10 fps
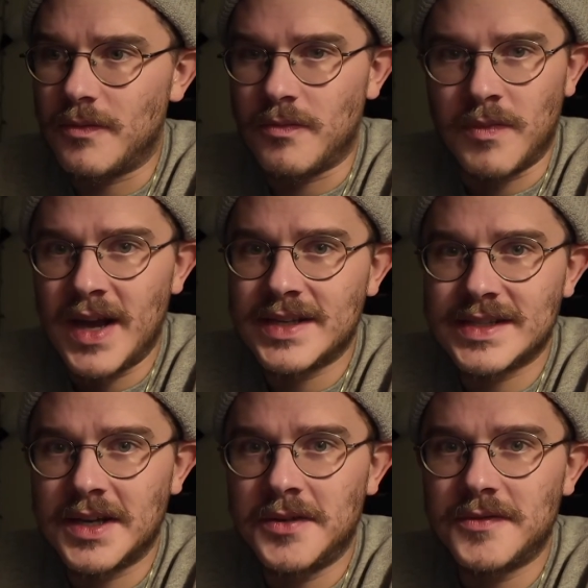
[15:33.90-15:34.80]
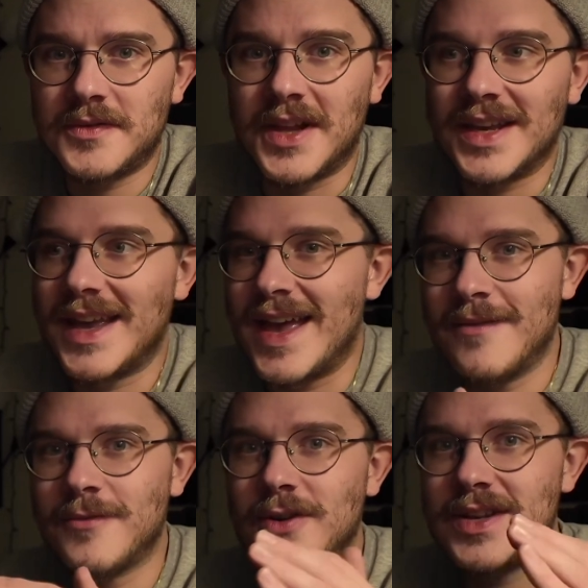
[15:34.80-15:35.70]
myself, like
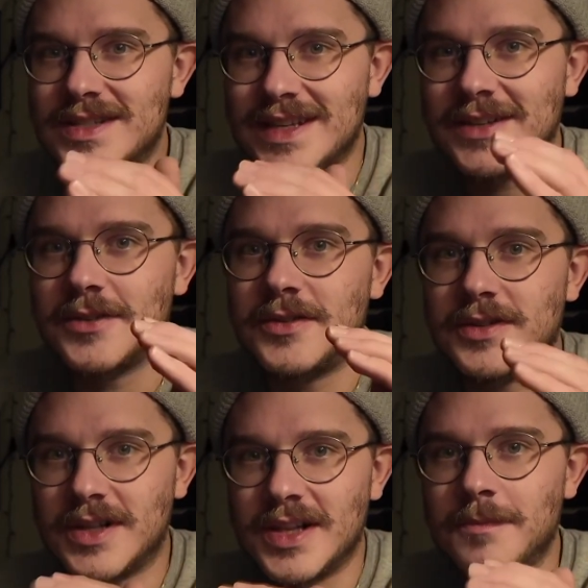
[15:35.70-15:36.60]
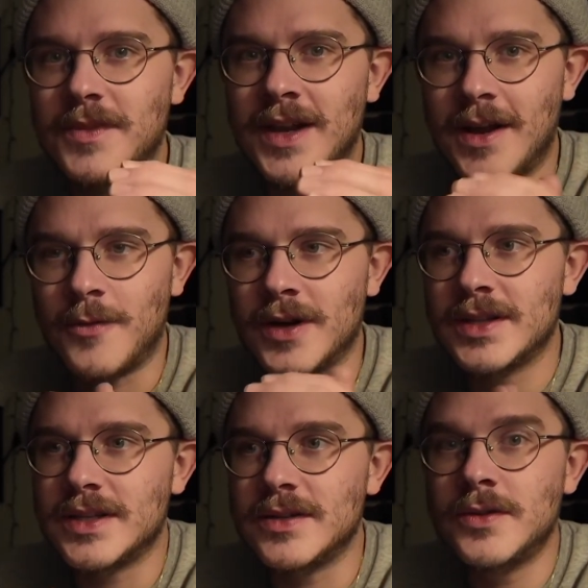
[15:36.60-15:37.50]
every single clip that I wanted
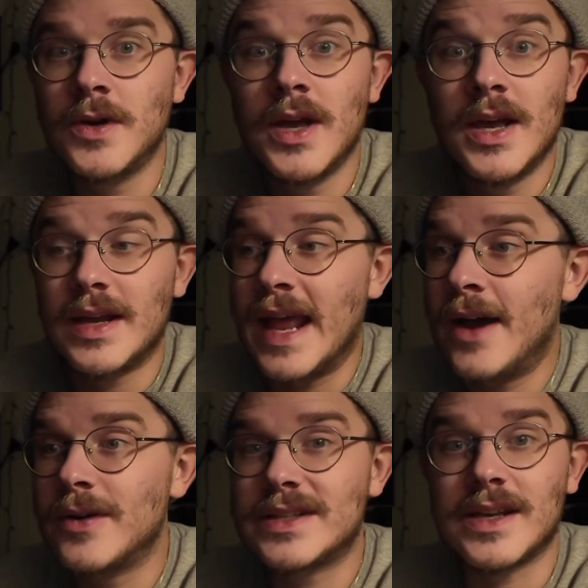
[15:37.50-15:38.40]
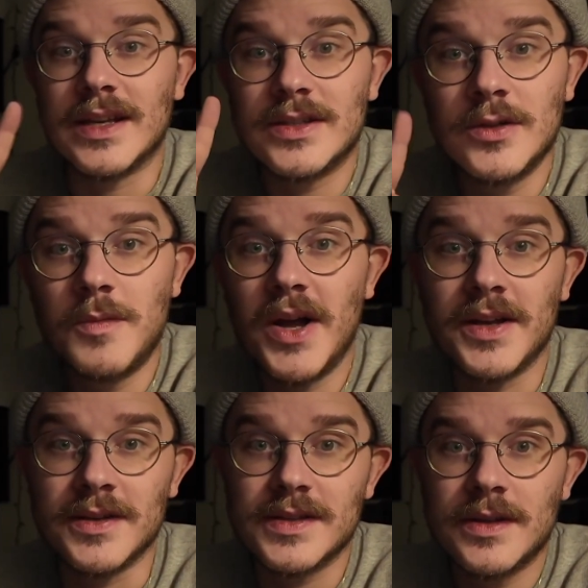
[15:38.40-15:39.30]
to do. Now it's like 2
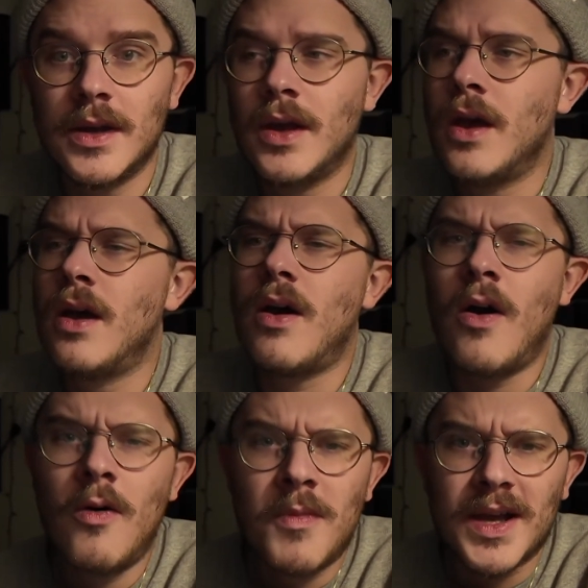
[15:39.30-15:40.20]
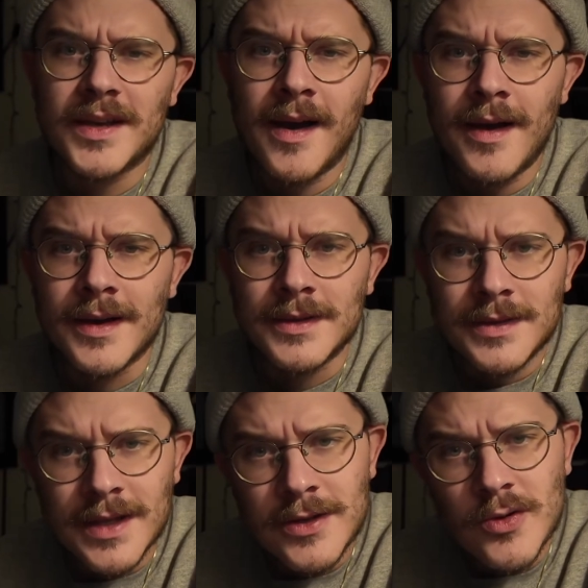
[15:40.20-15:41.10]
buttons. Oh my God,
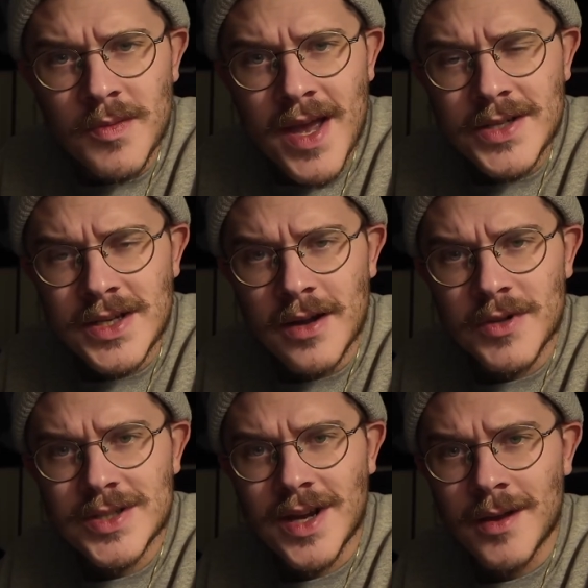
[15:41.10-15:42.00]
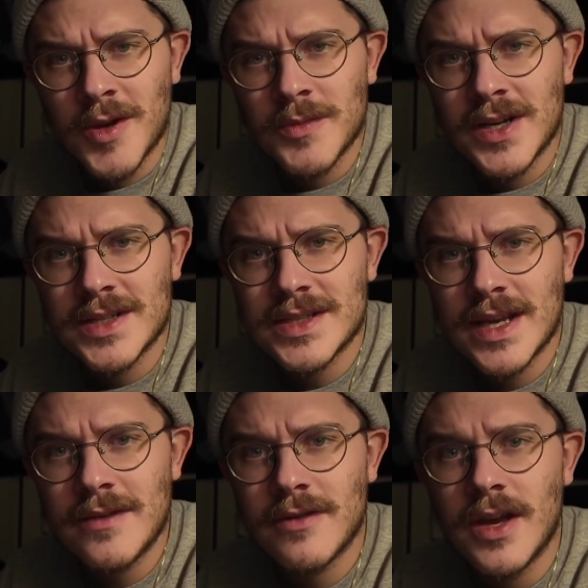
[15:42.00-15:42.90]
can you imagine how much time I'm going to
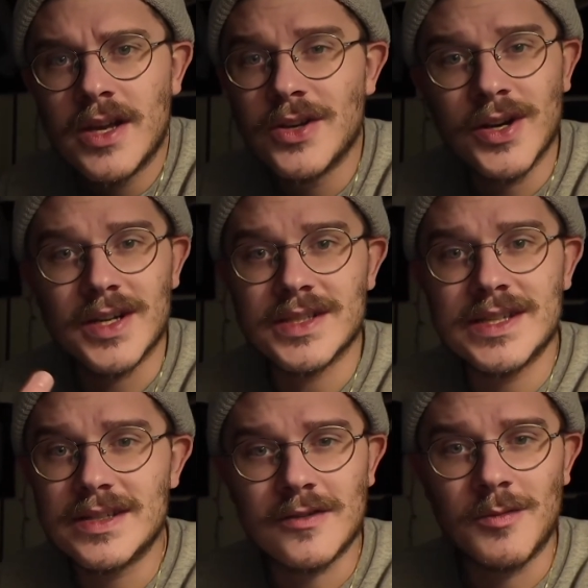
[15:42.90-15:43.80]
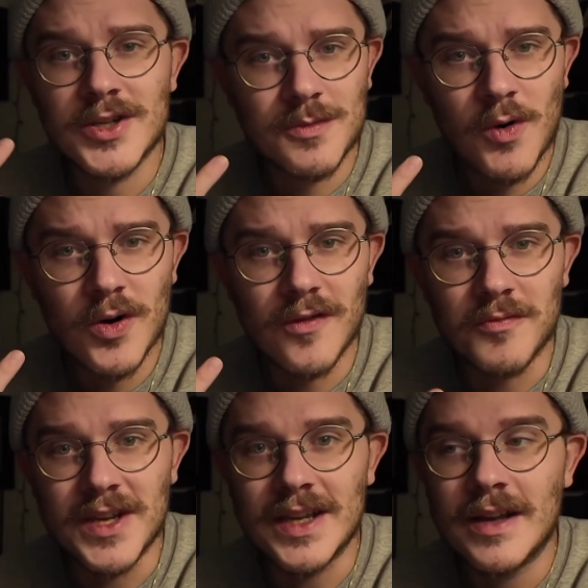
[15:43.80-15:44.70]
save? You're going to see so much more of
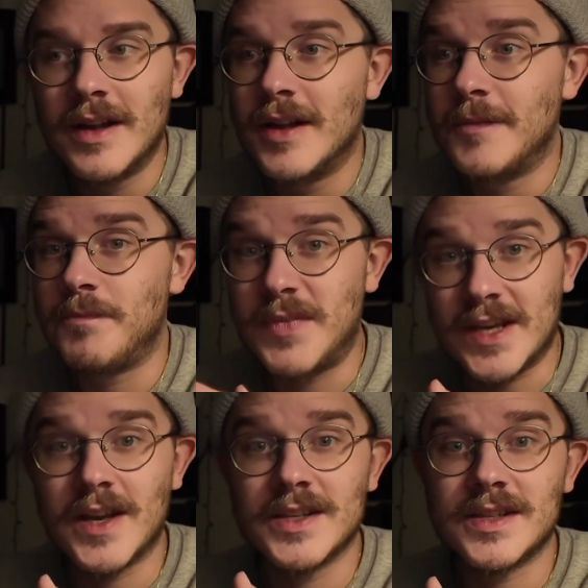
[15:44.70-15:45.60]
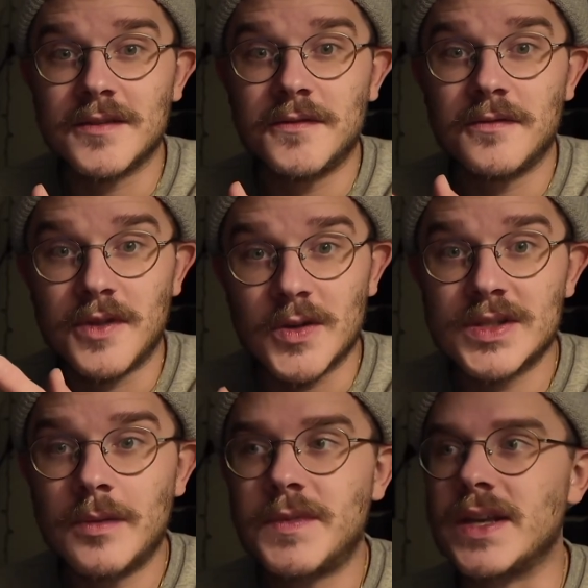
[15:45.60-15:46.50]
me because of those
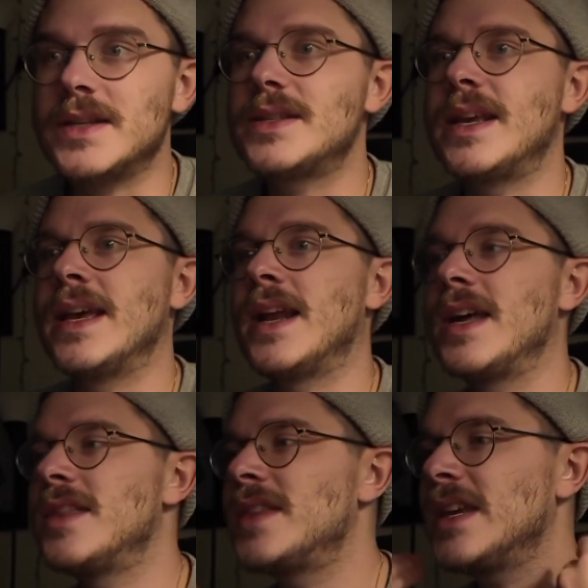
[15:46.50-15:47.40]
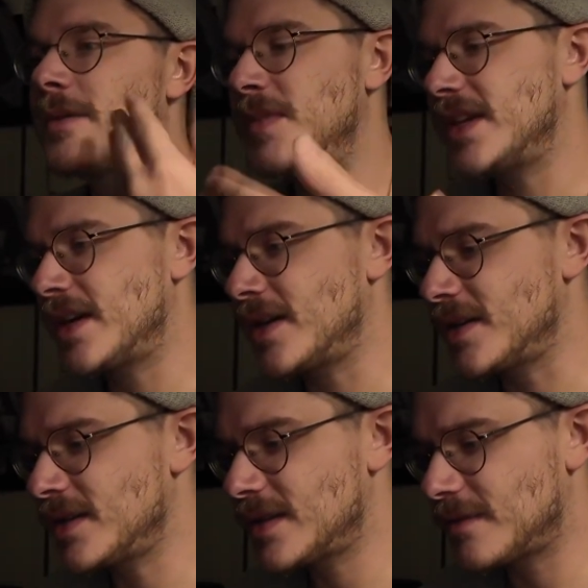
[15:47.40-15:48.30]
updates. And I think
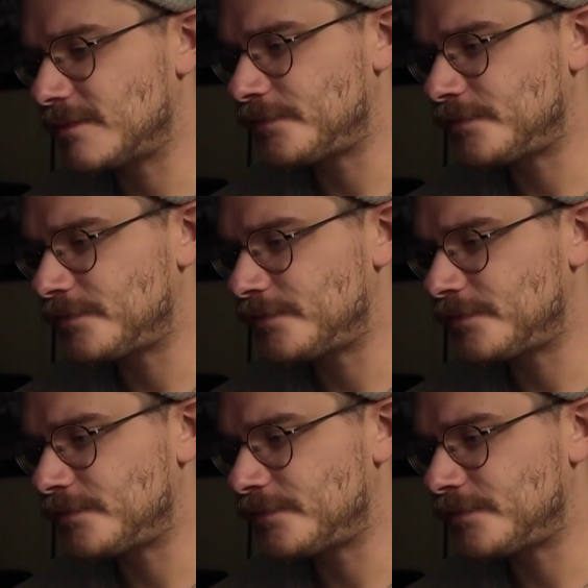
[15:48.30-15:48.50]
because,